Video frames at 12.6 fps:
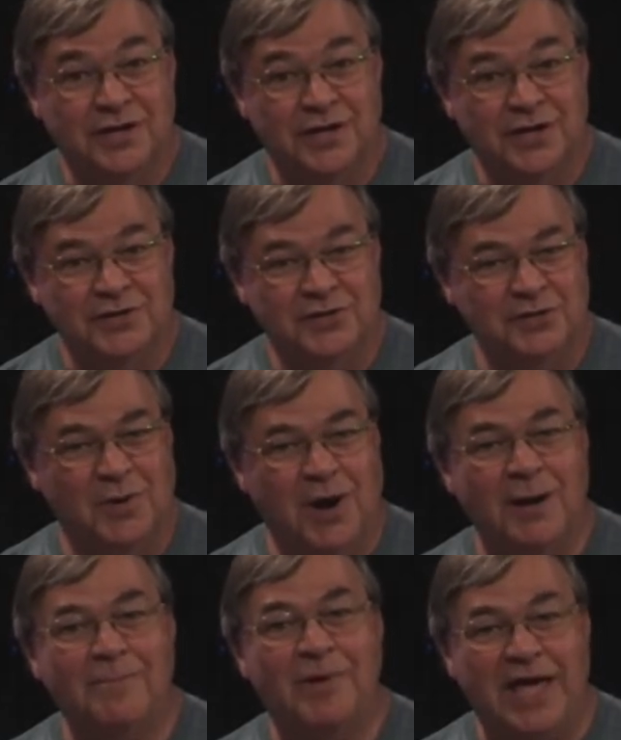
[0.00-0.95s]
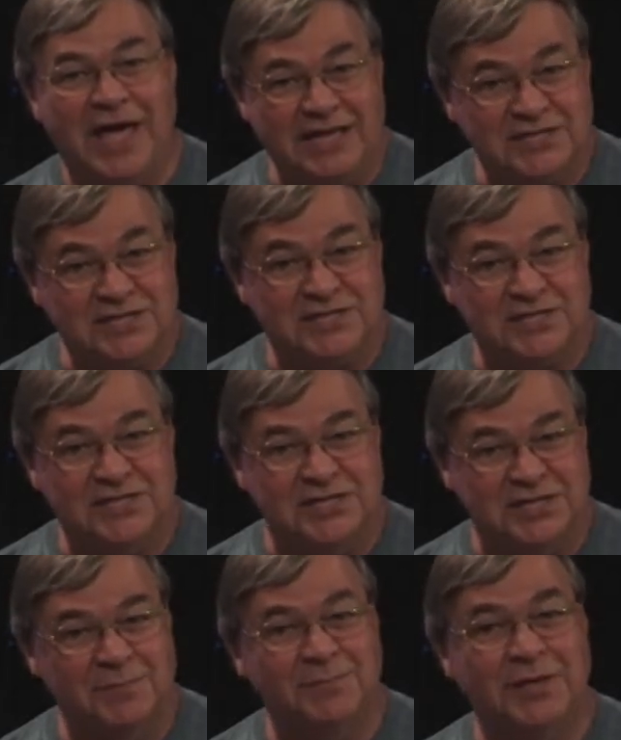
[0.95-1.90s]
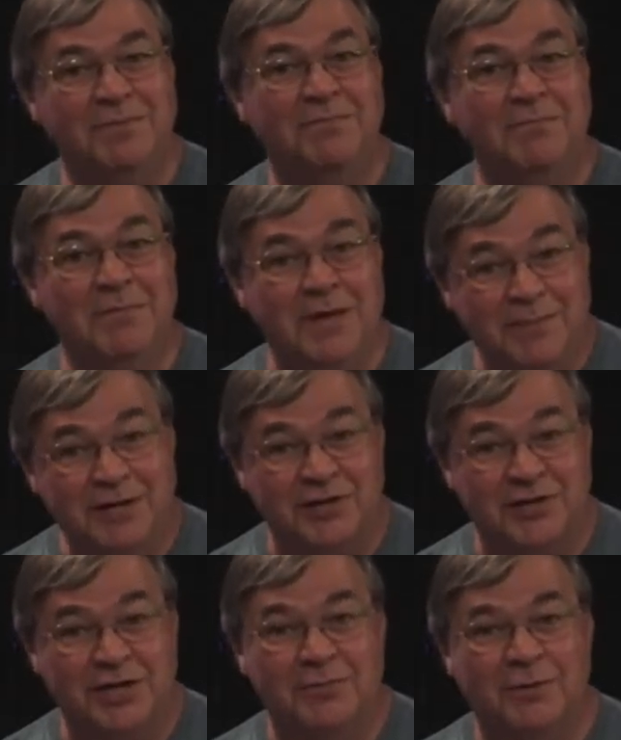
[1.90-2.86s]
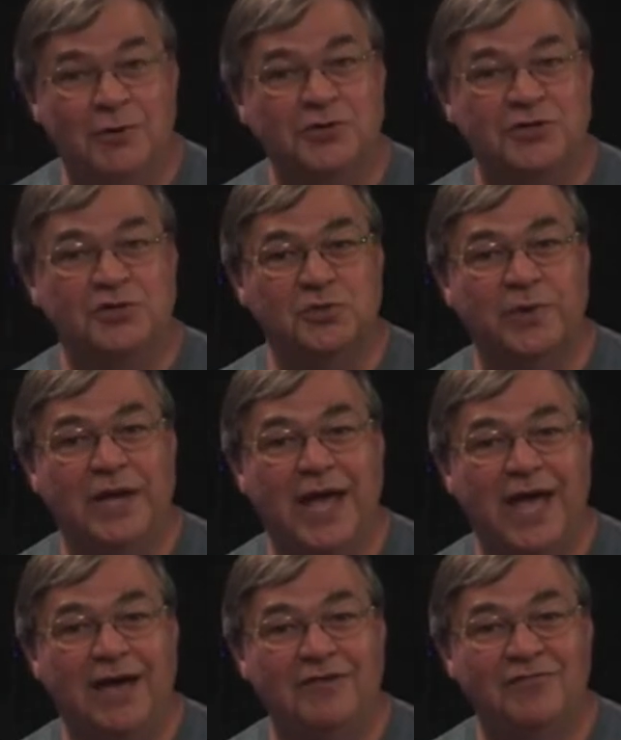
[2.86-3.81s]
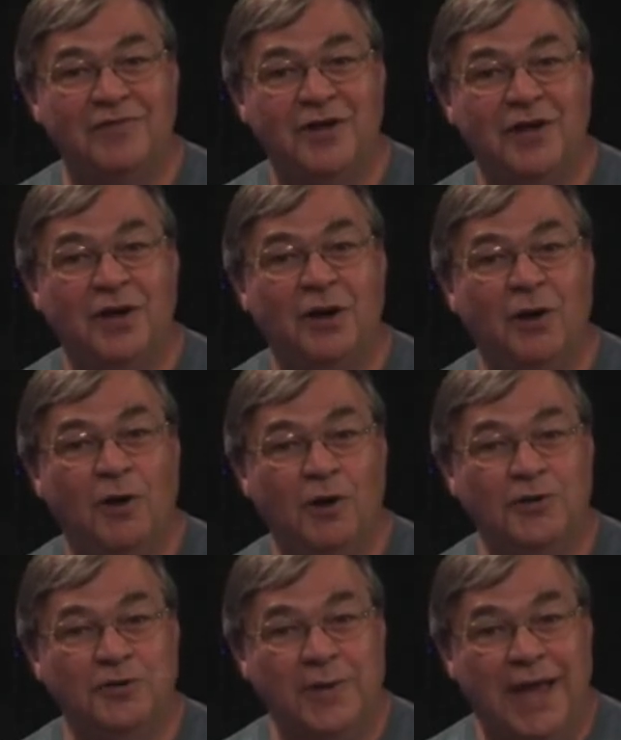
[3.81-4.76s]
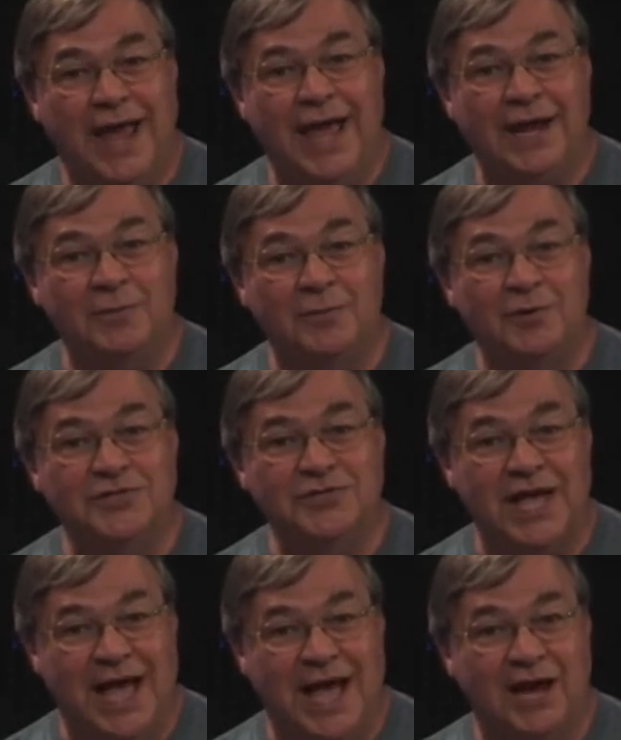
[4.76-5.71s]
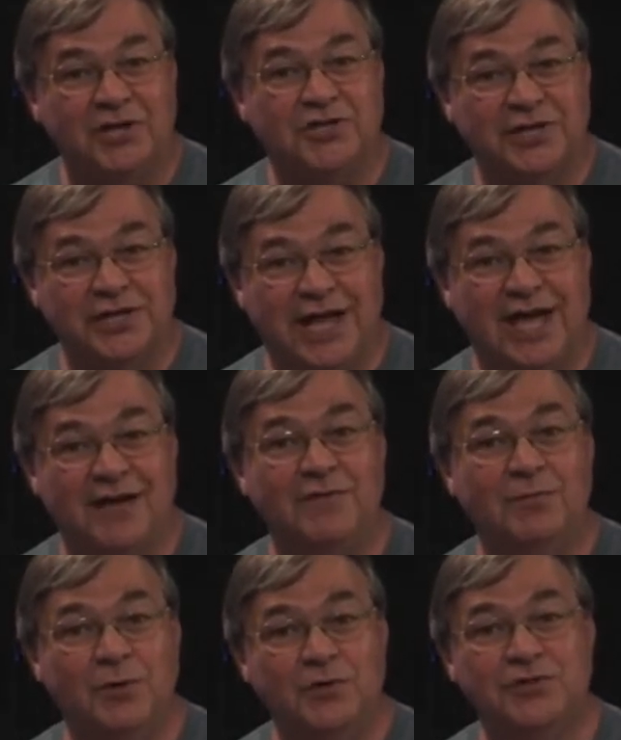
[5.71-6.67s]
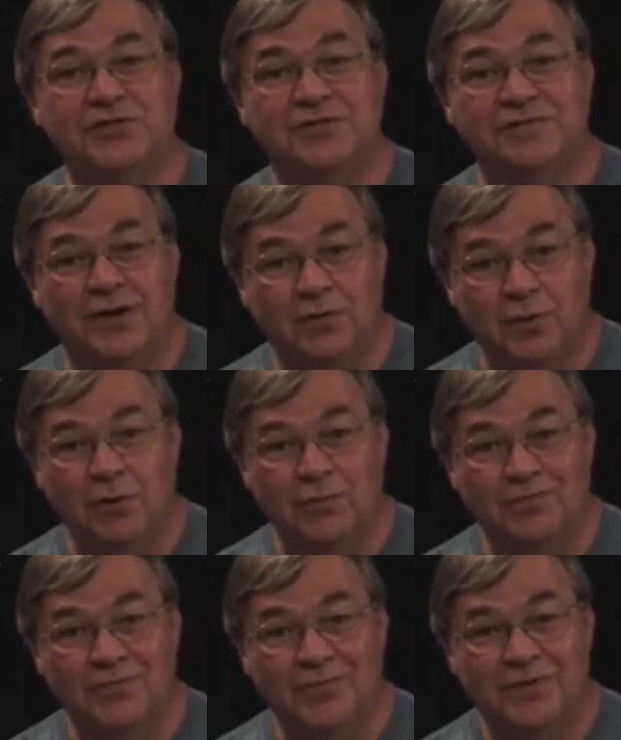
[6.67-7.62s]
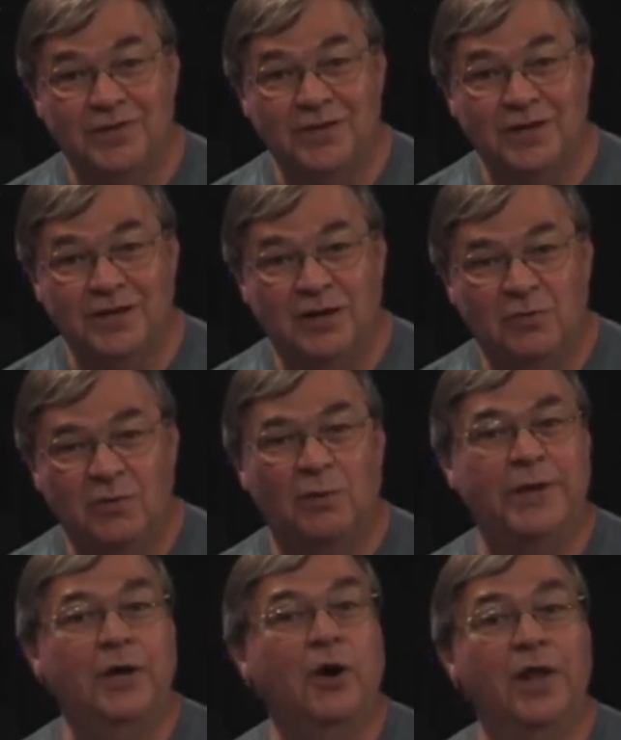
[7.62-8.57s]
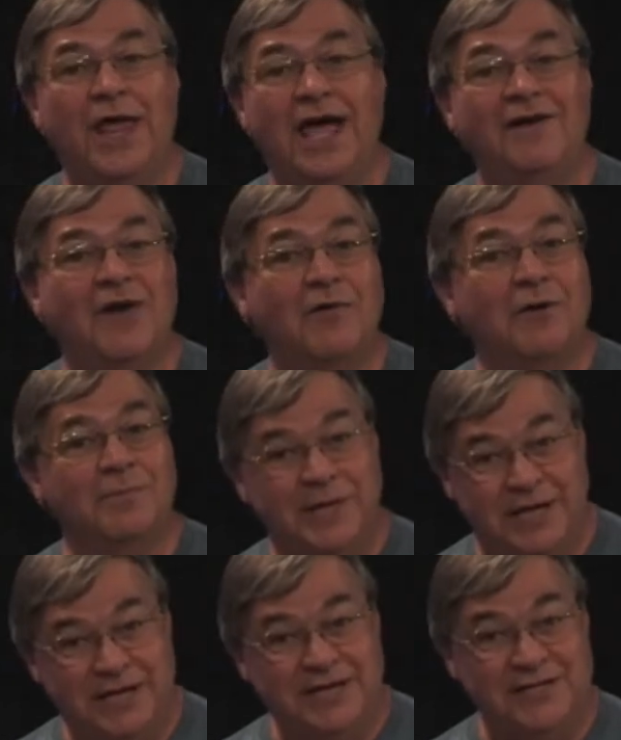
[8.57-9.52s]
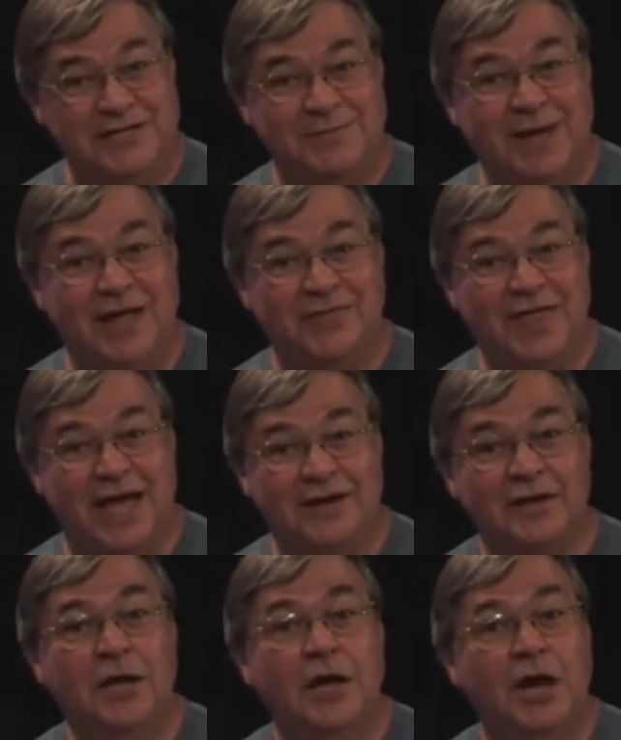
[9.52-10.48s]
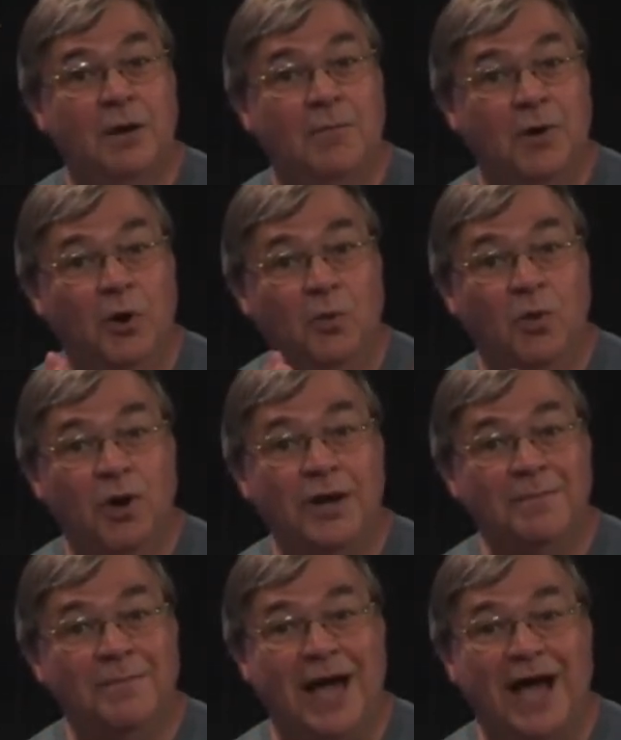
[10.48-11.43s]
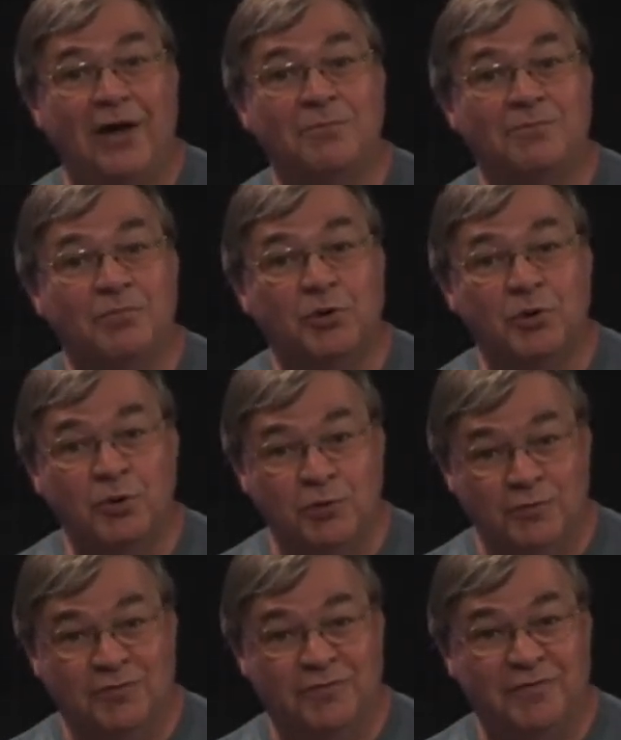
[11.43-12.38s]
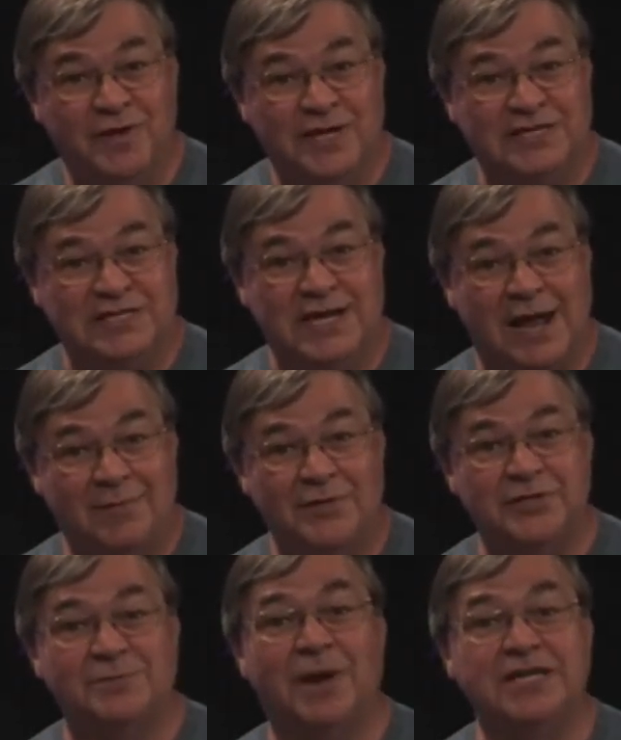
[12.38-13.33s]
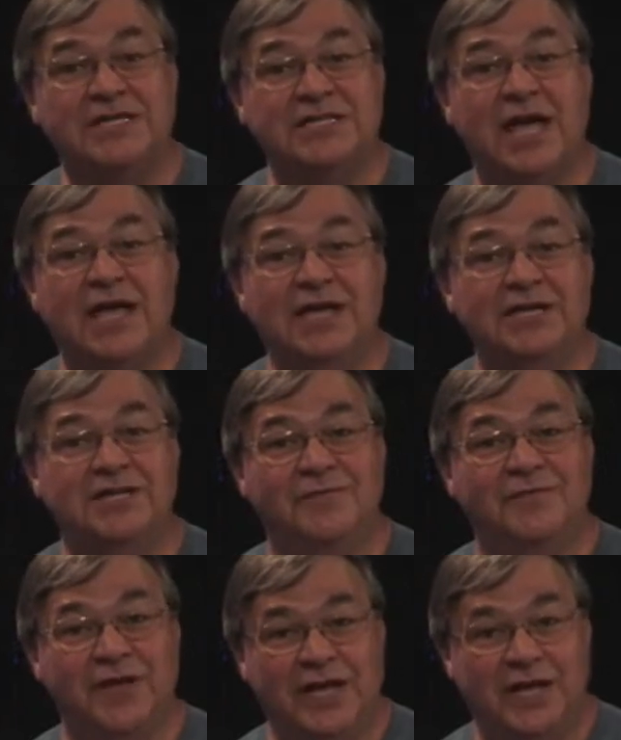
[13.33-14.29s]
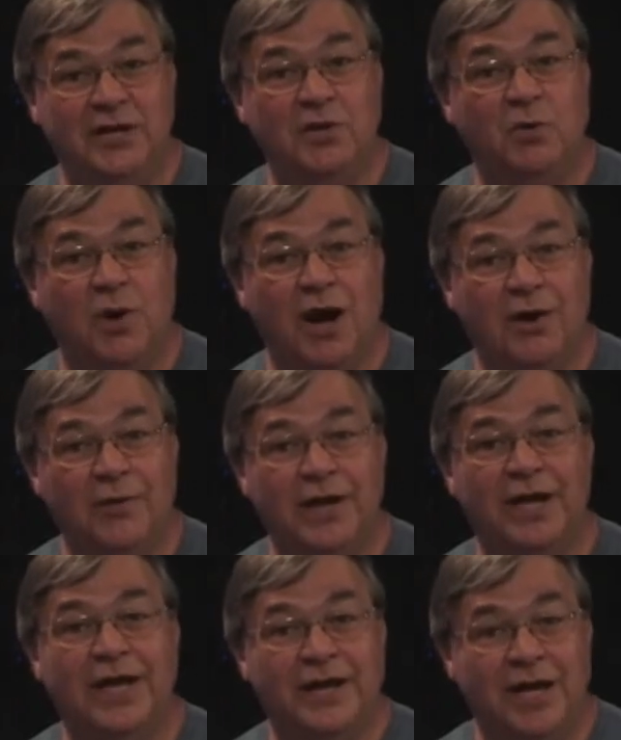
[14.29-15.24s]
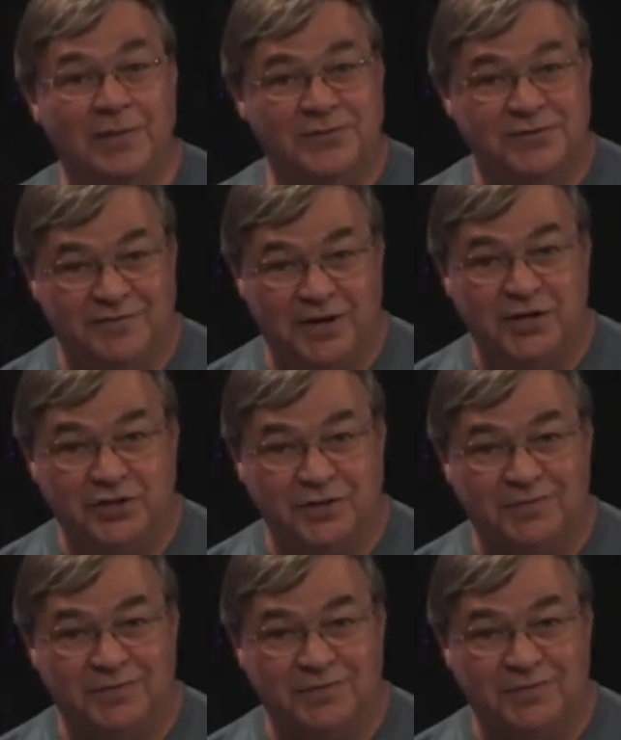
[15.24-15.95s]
Do our pets simply mimic the emotions we have? or do animals actually have emotions of their own? Well, we all have our opinions about that. But what about proof established by scientific inquiry and observation?